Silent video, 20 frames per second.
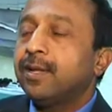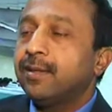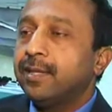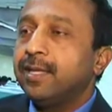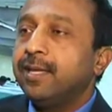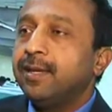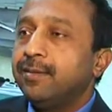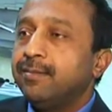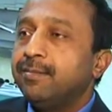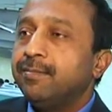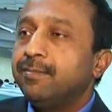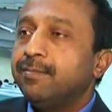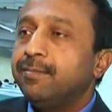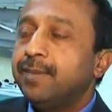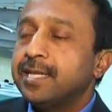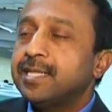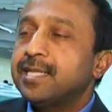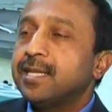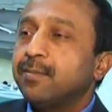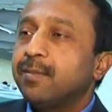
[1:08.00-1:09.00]
of the
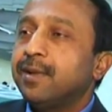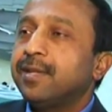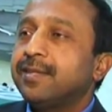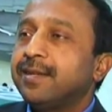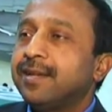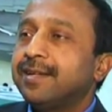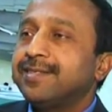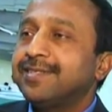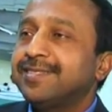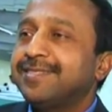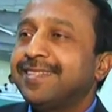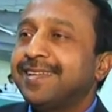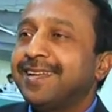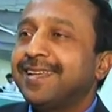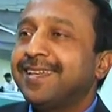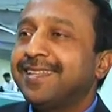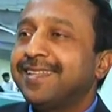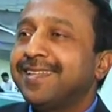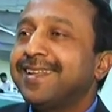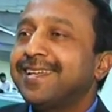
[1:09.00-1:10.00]
basic mantras is that
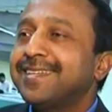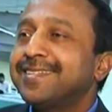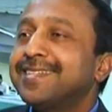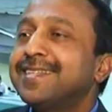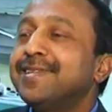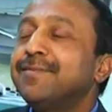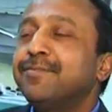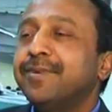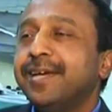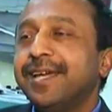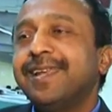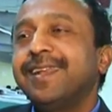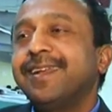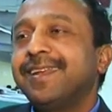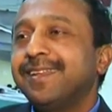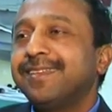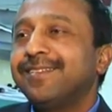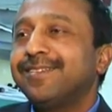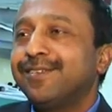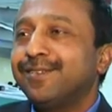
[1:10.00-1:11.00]
I, that I sleep very
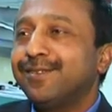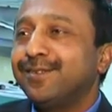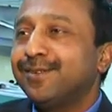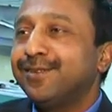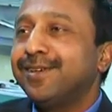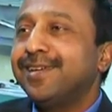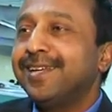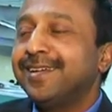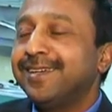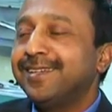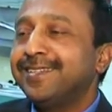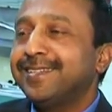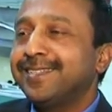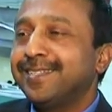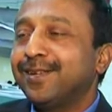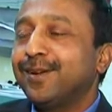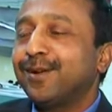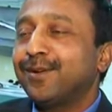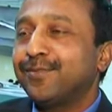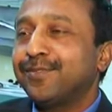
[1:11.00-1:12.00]
little, so it releases
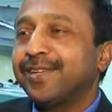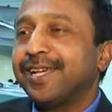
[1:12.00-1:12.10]
a lot of